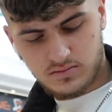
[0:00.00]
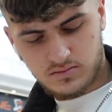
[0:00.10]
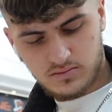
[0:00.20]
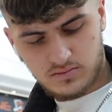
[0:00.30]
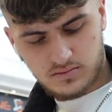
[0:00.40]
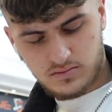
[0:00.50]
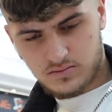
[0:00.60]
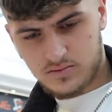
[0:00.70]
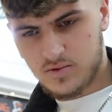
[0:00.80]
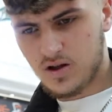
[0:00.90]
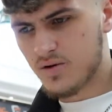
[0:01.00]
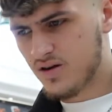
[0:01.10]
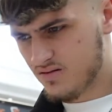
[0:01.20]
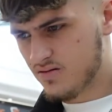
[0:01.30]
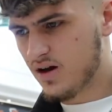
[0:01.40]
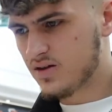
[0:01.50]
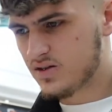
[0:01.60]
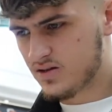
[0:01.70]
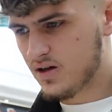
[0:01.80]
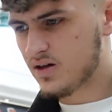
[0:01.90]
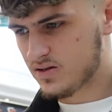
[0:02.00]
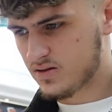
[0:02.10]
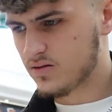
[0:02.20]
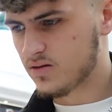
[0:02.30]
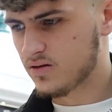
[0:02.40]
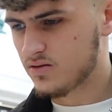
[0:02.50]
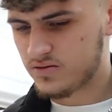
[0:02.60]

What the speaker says: Well, I mean, that's good enough.